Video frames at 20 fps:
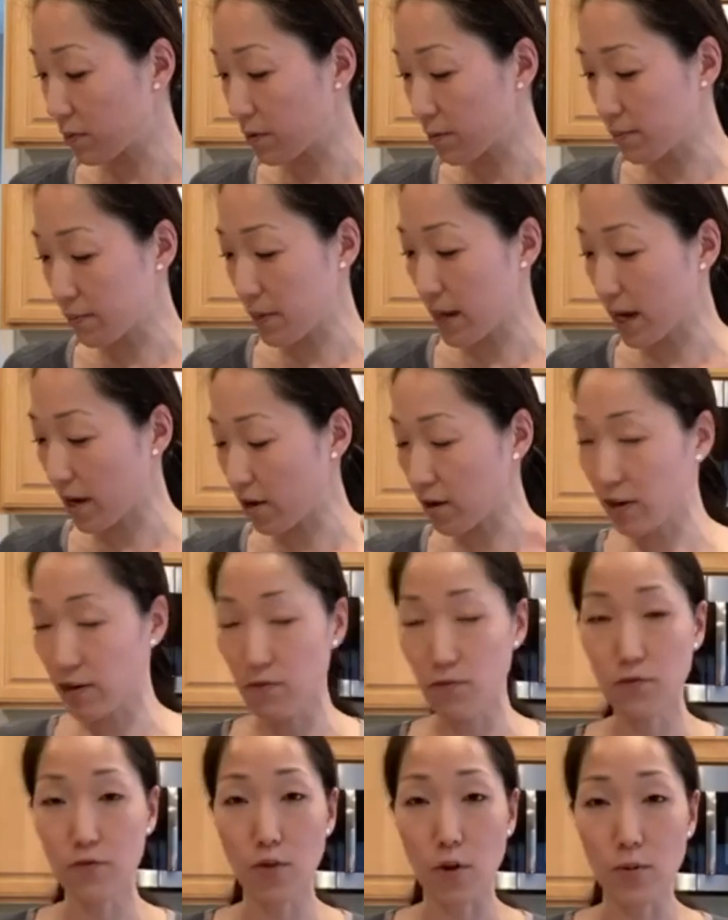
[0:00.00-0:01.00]
prepared
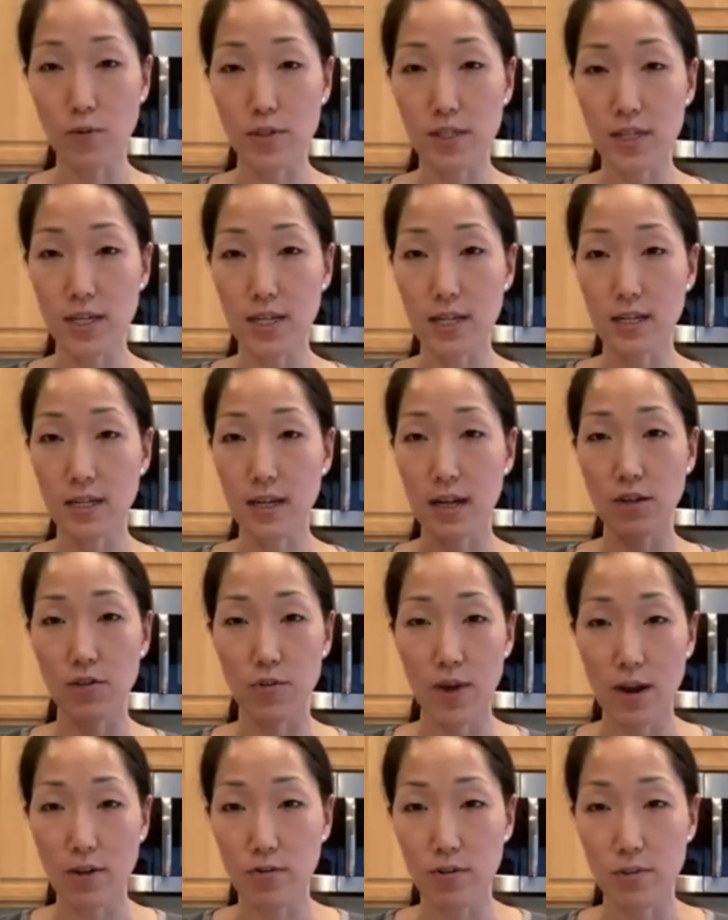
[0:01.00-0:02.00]
and frozen
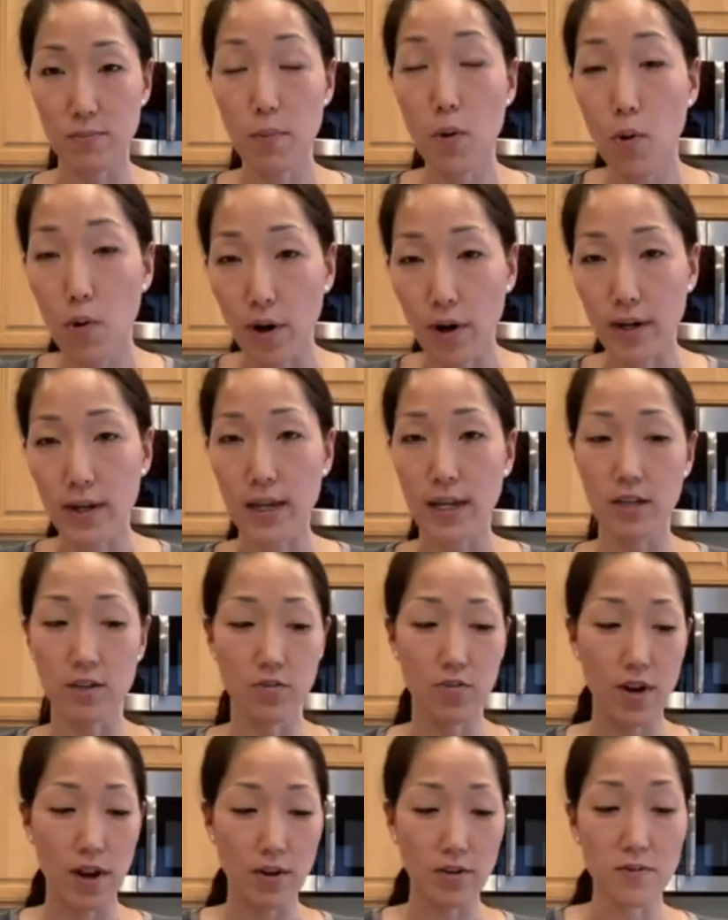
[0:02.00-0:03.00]
ground pork
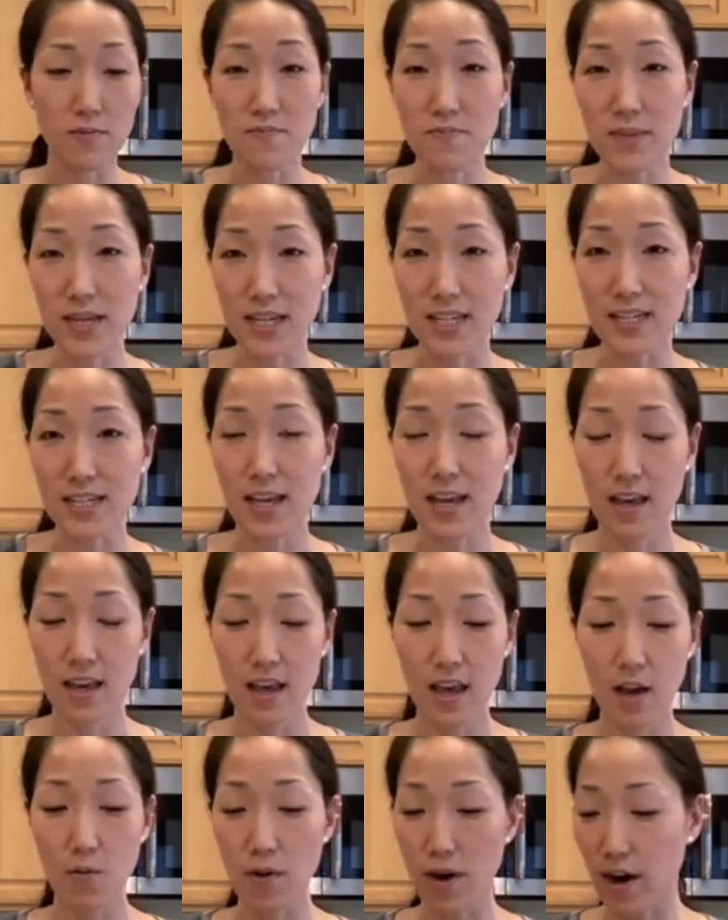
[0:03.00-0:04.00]
and ground meat
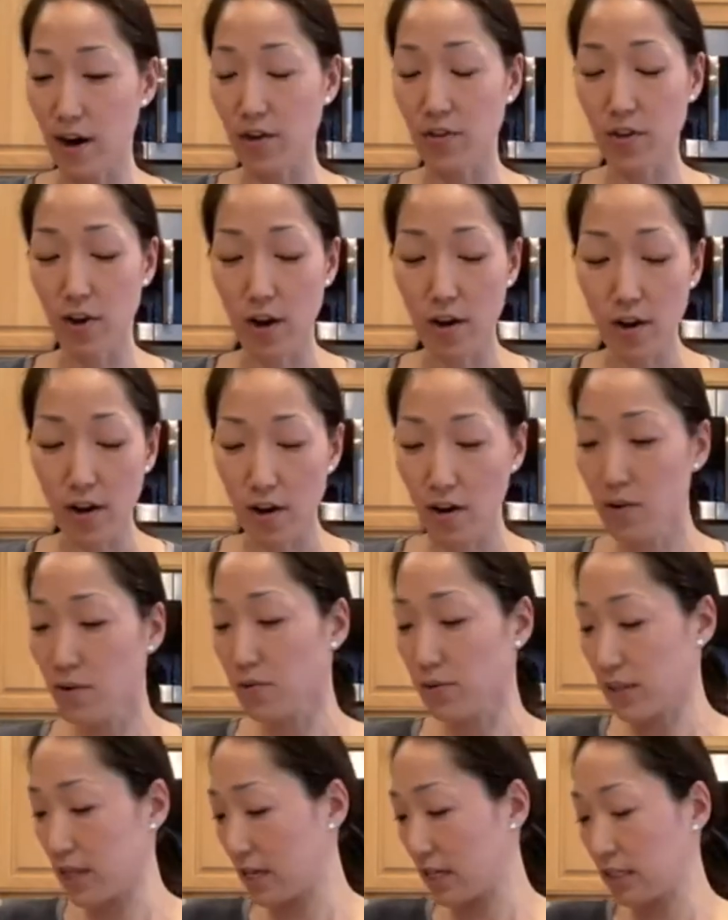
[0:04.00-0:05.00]
where I thought,
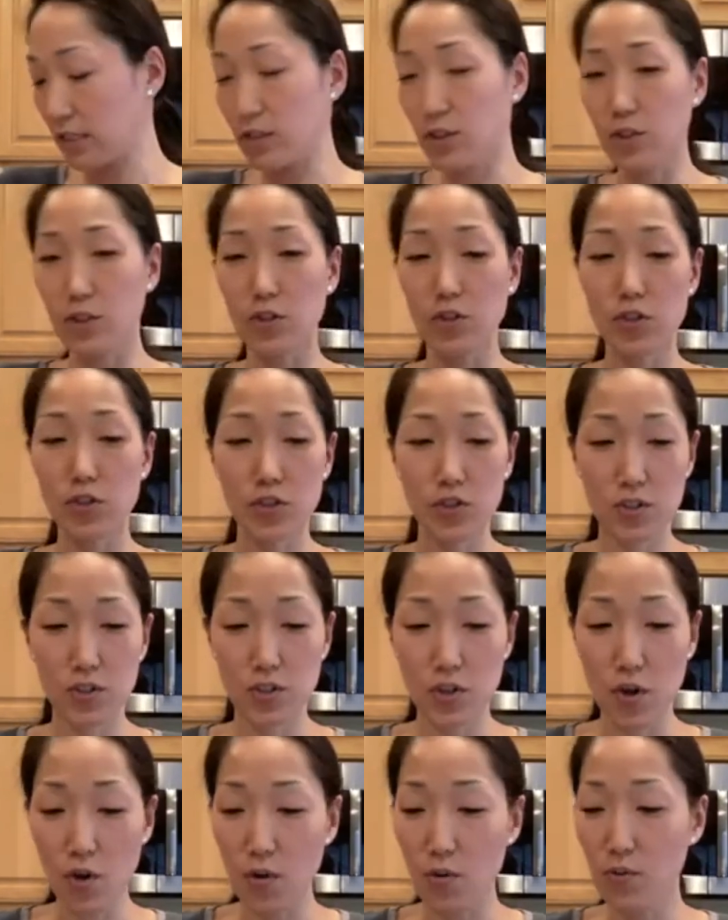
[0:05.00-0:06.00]
oh, they look
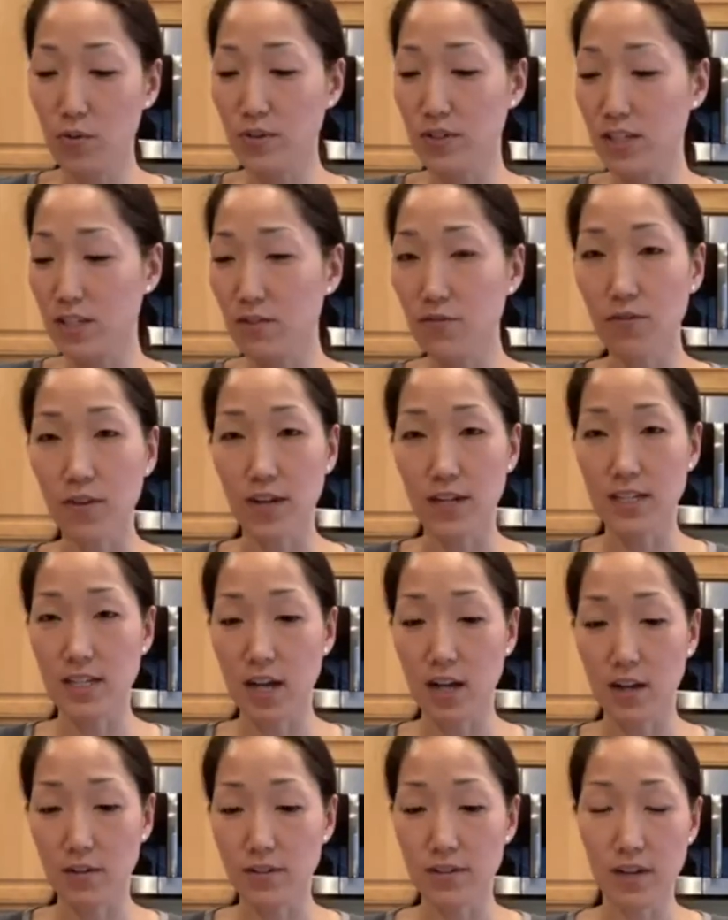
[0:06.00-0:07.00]
so
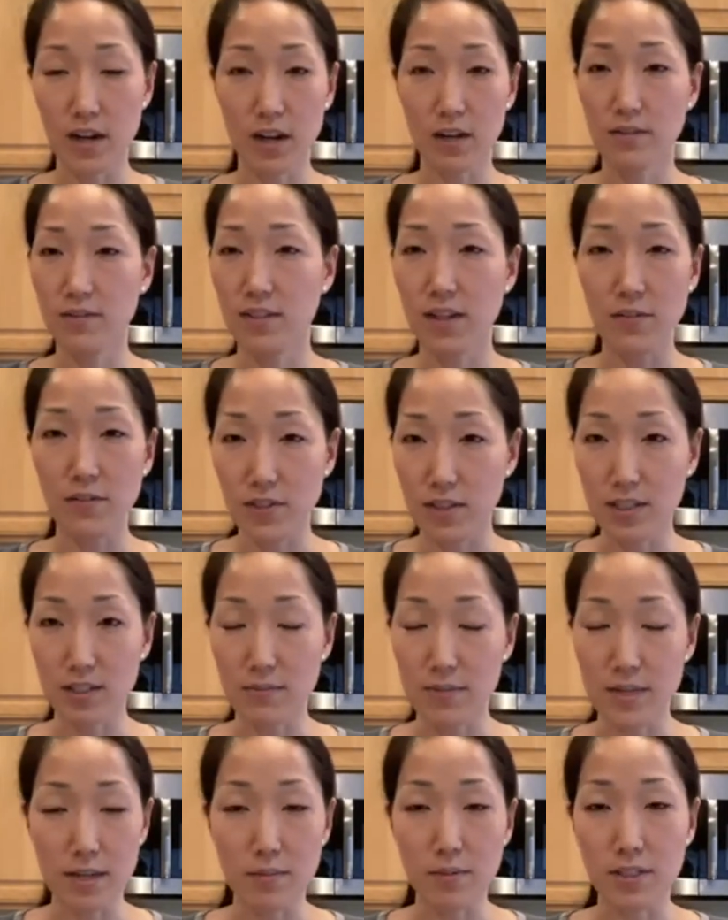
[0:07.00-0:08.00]
different. I'll
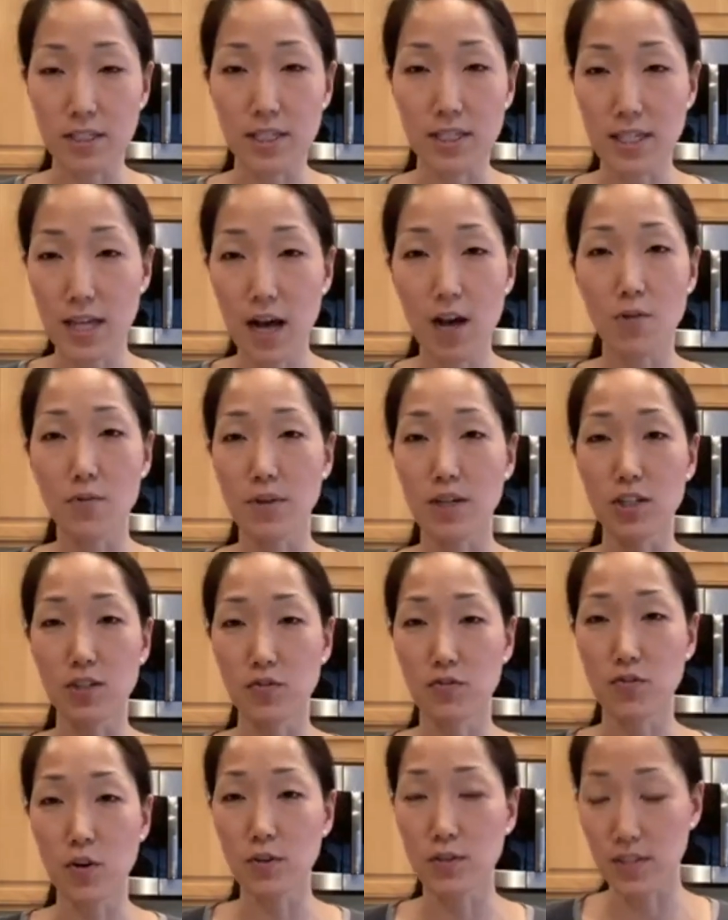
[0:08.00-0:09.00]
definitely be able to tell when
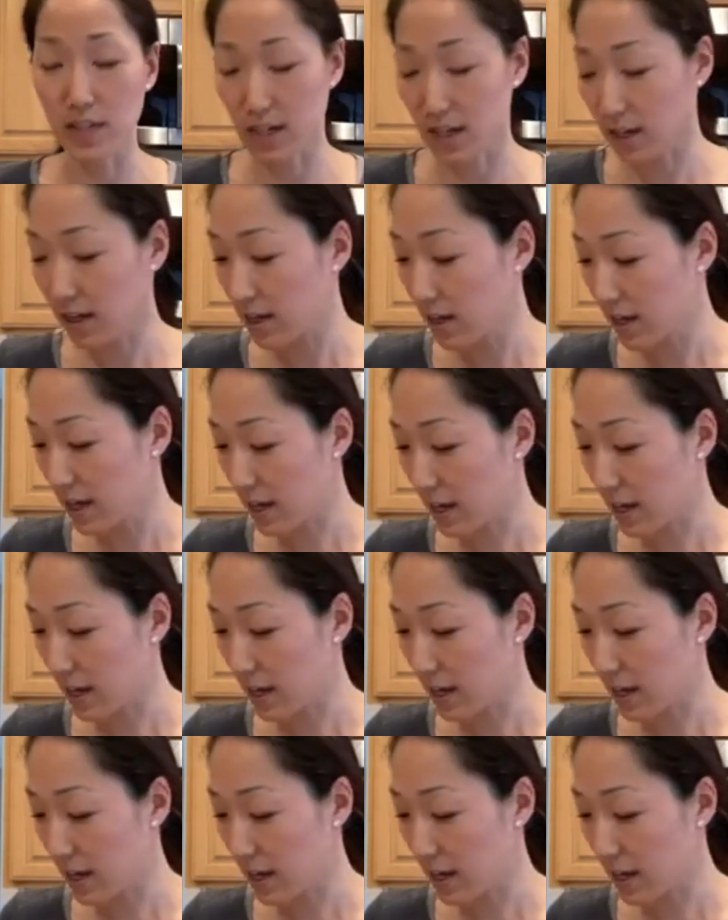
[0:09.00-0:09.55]
it's frozen.